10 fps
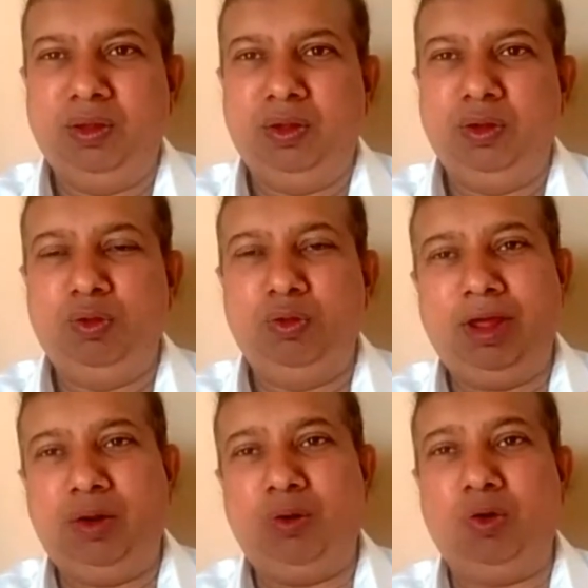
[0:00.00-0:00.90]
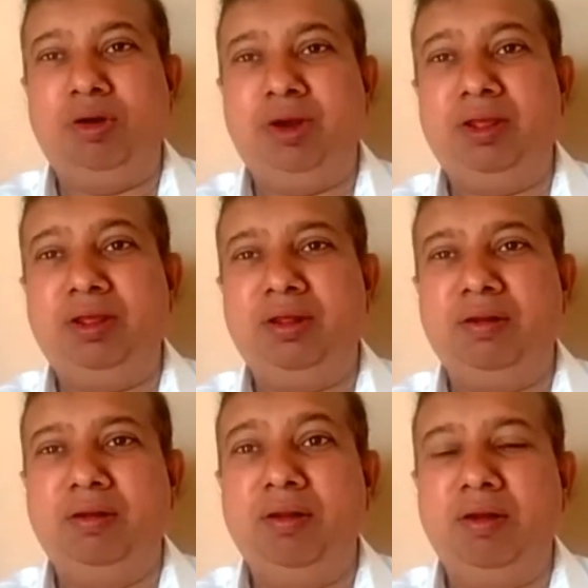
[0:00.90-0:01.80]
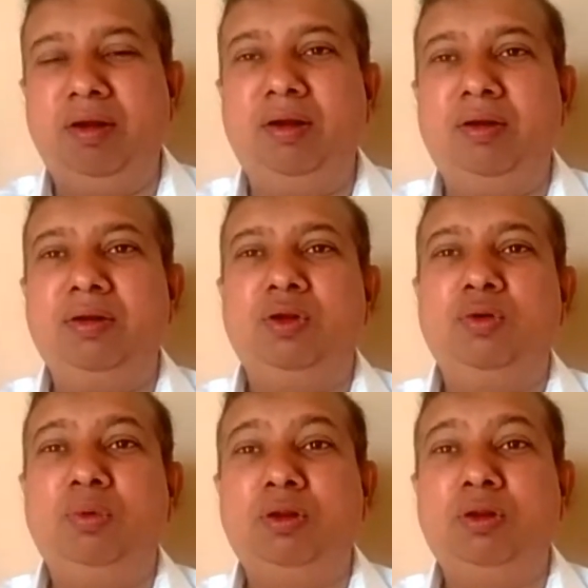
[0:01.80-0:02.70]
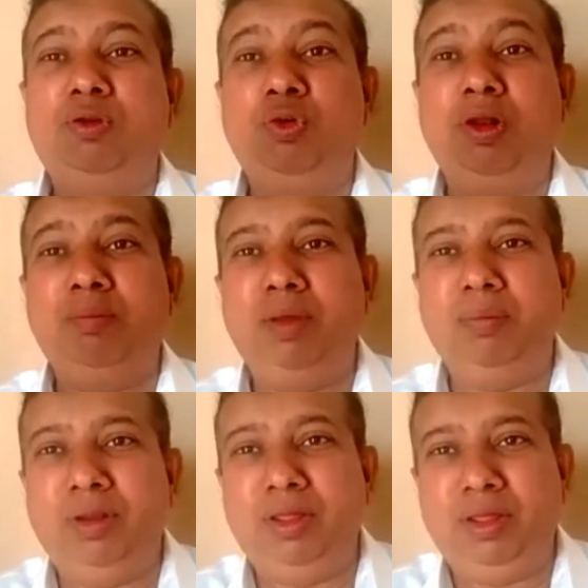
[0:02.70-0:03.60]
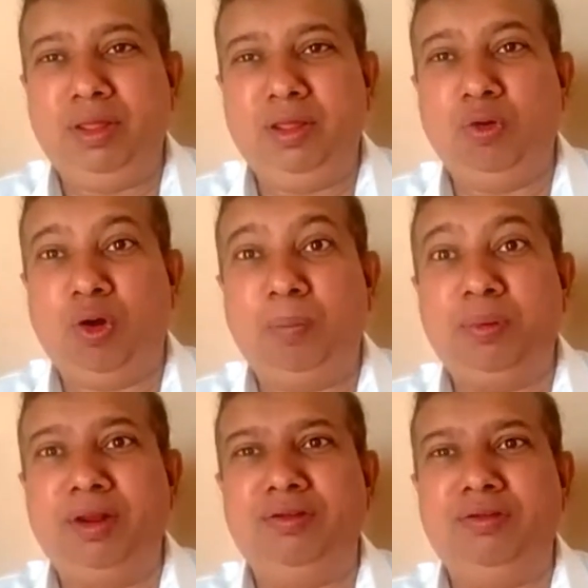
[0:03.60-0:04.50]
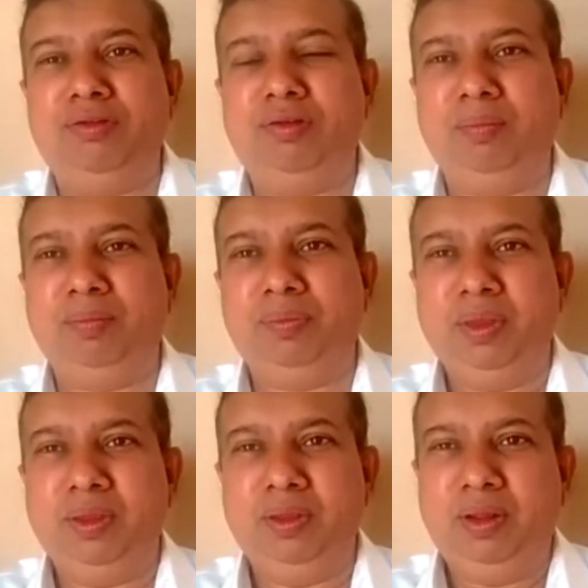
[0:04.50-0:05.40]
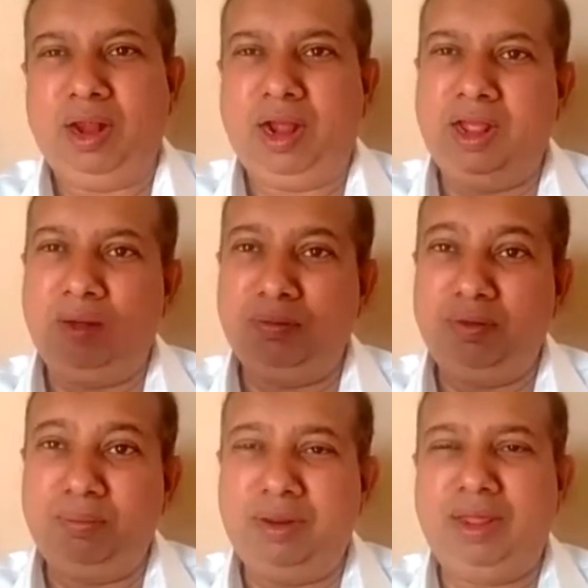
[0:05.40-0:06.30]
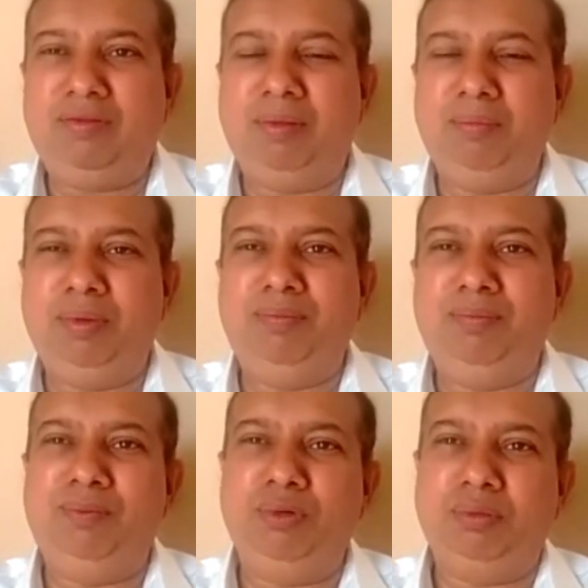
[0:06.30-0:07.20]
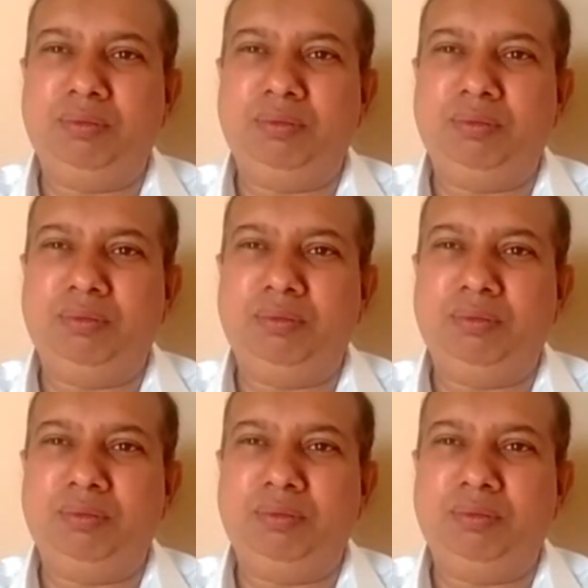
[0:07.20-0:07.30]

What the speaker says: You have already learned virtual memory in operating system. I have given example before.